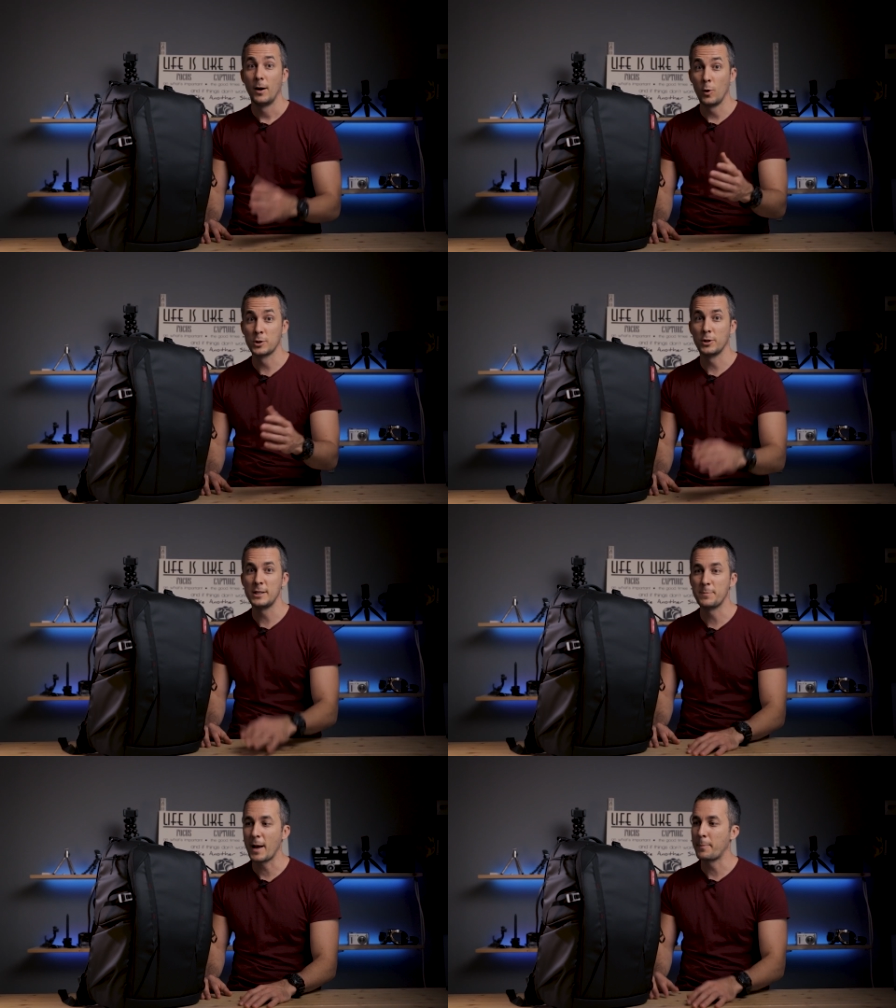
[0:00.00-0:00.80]
Also,
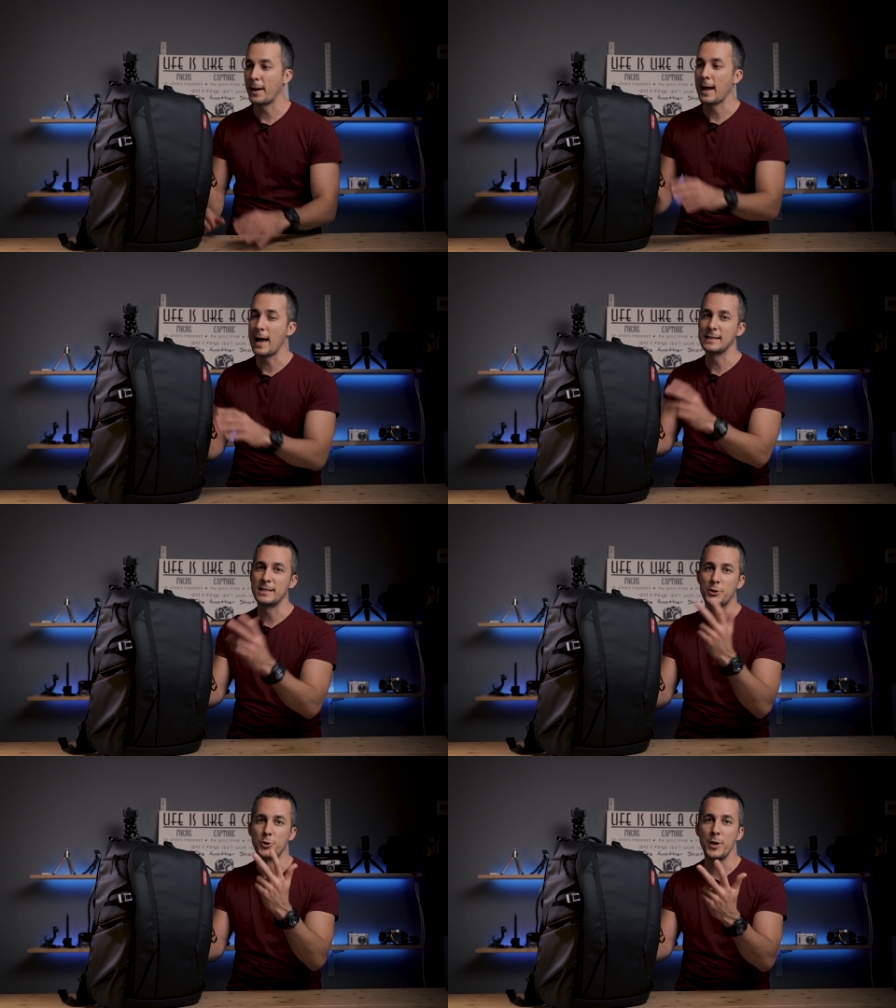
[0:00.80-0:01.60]
this backpack
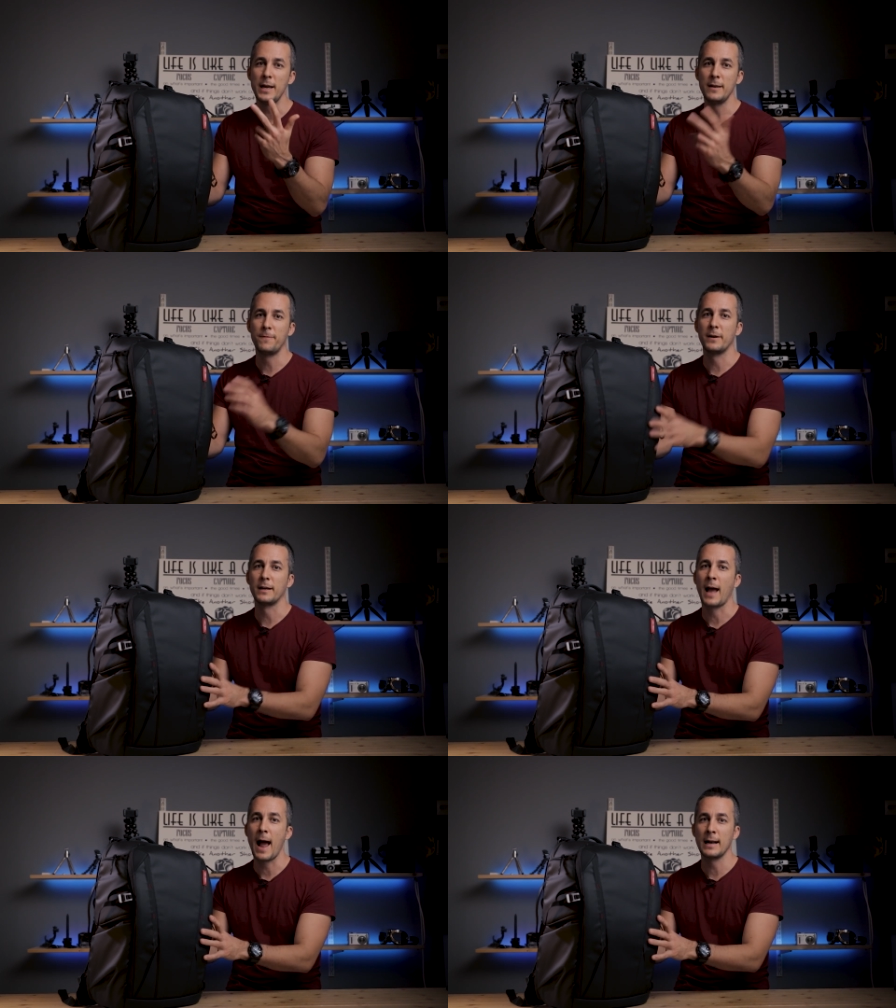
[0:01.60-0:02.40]
has three
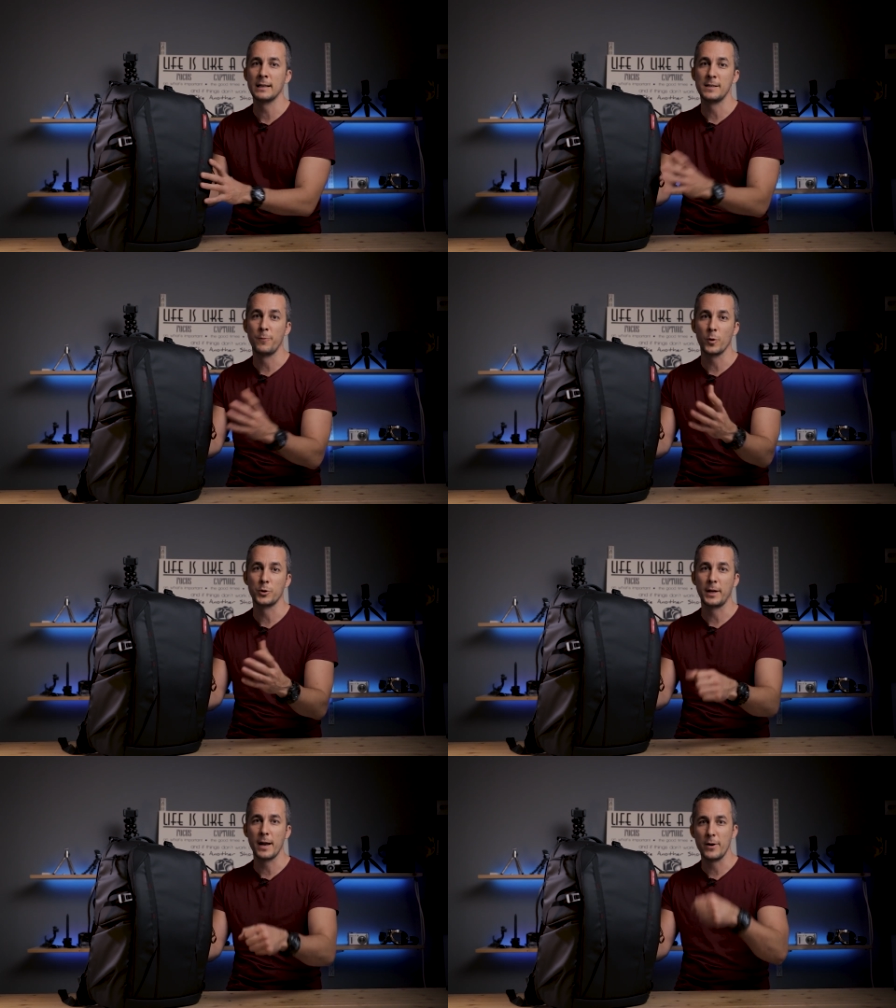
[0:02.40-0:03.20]
different handles if you
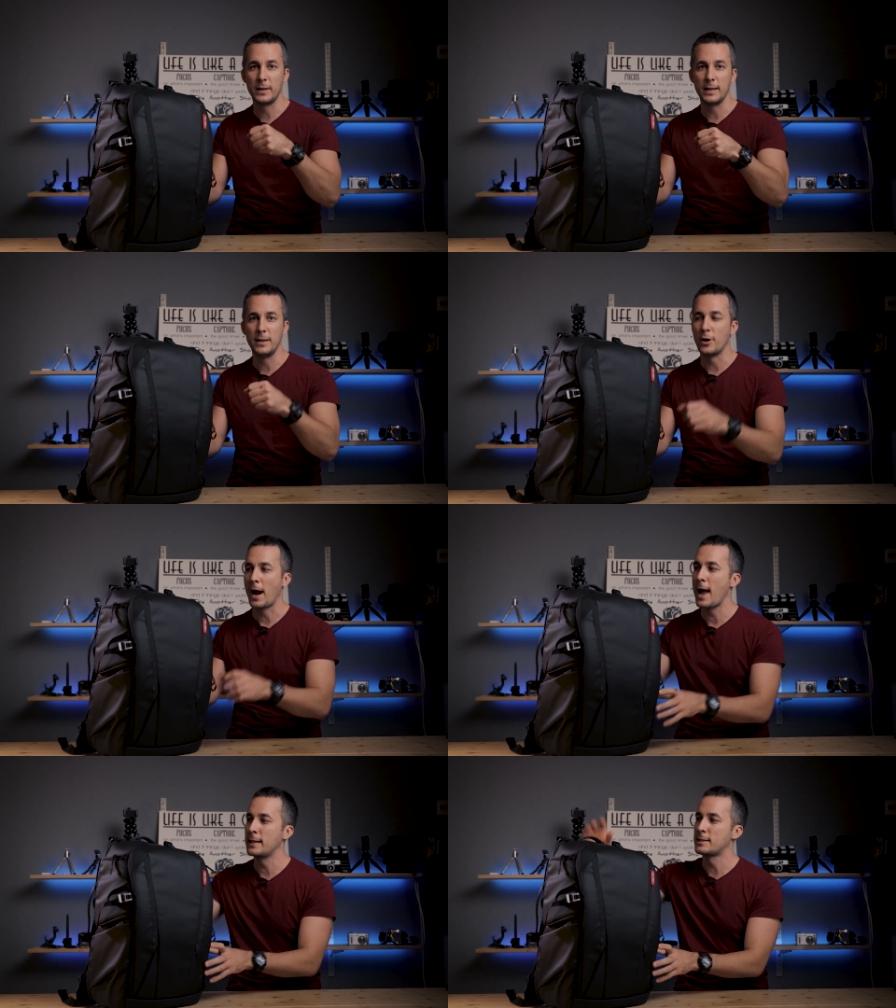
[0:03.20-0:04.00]
want to carry it in your
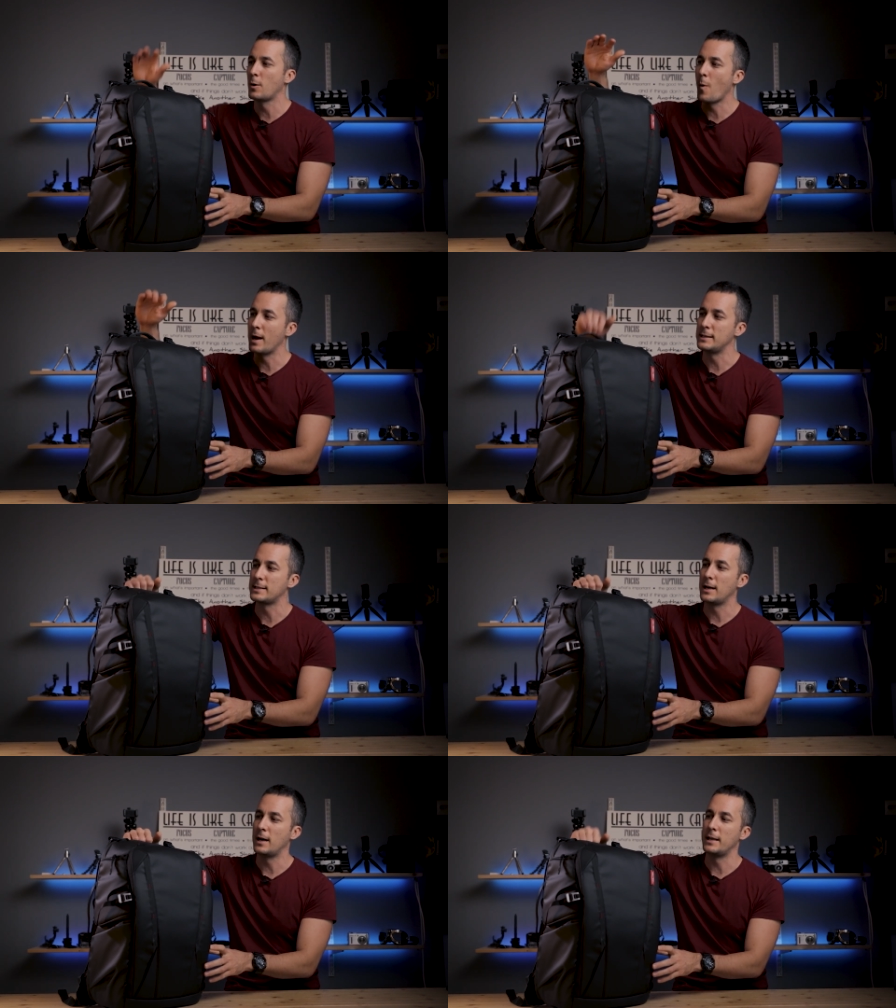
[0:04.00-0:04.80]
hand. So one
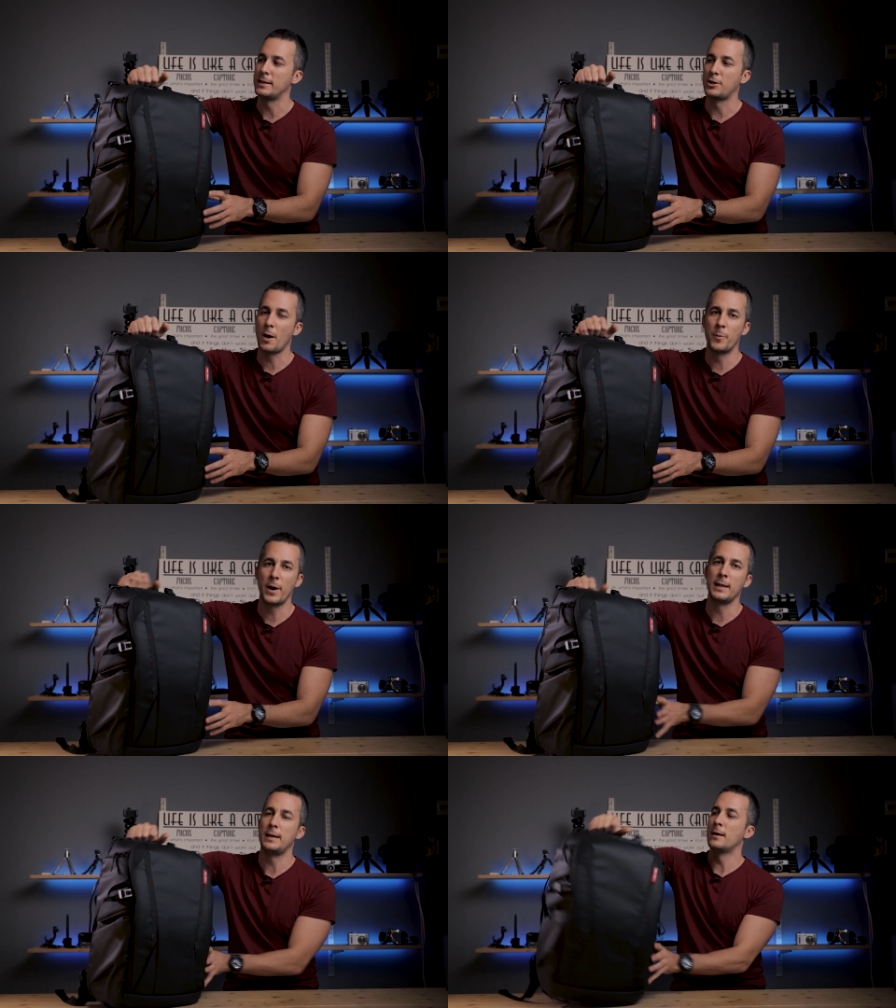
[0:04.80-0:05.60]
is at the top
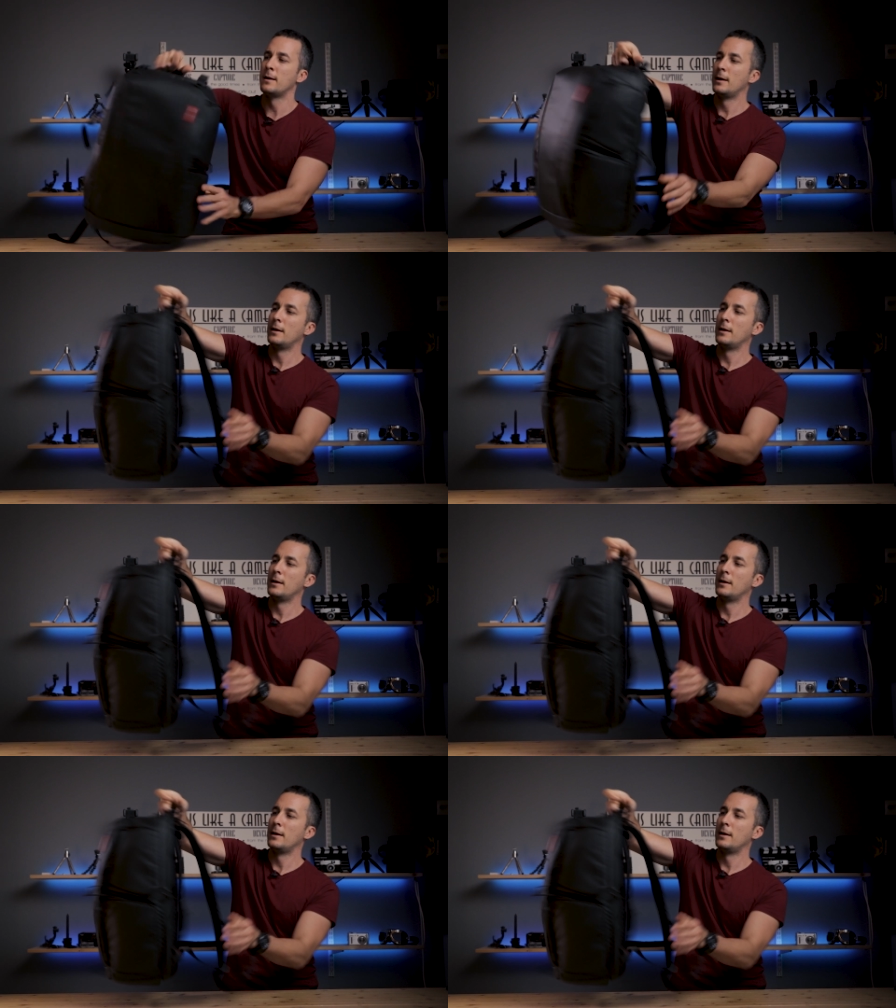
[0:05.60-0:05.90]
right here.